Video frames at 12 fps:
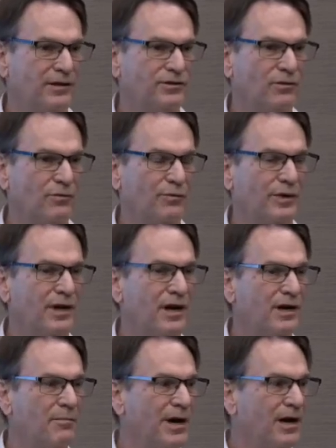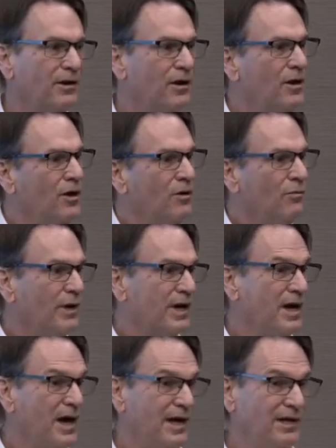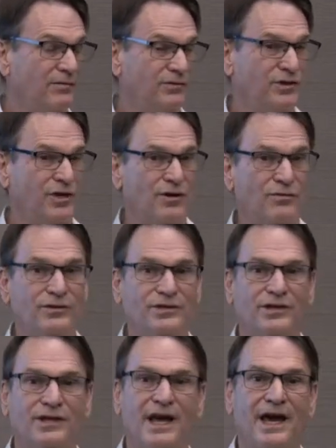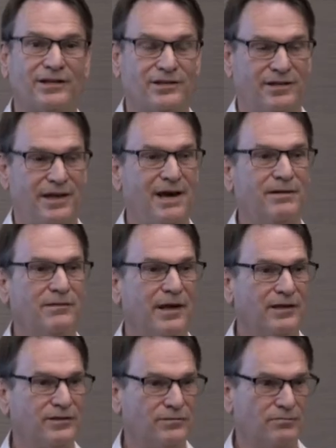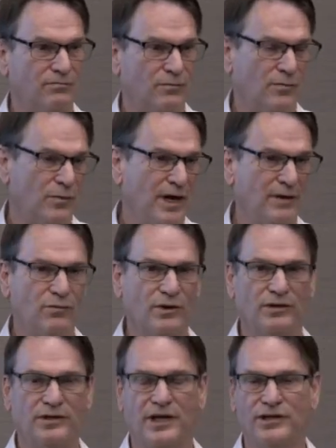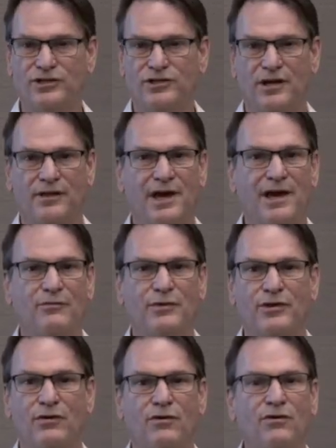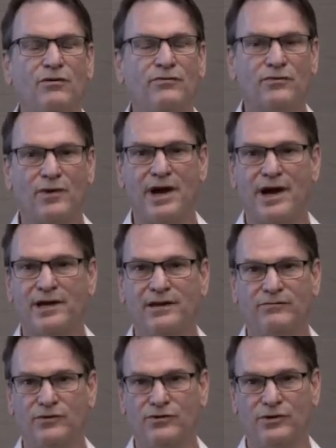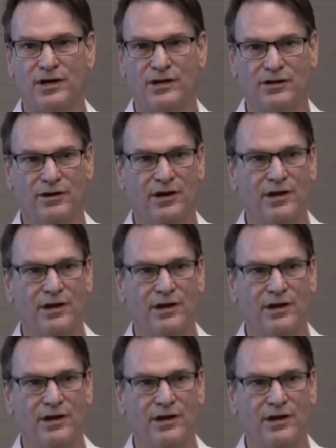So when we talk about what kind of stones, yes, that has, Edward touched on that with a whole variety of new color.